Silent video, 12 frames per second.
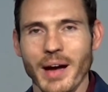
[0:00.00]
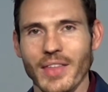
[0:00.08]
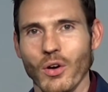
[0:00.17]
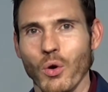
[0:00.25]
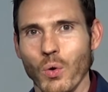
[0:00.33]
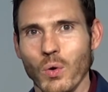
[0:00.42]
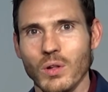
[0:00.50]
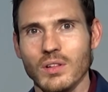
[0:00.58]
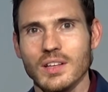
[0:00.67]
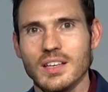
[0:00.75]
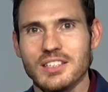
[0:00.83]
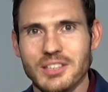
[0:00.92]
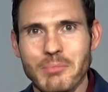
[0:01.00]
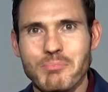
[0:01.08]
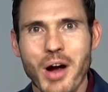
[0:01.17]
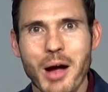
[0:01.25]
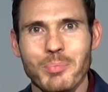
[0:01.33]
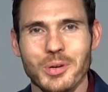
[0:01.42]
by the whole, some
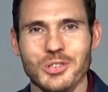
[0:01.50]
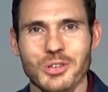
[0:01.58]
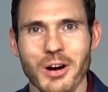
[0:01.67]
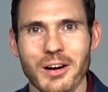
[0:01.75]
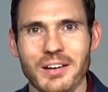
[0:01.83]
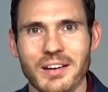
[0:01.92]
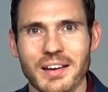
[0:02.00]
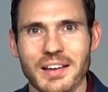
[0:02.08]
properties are.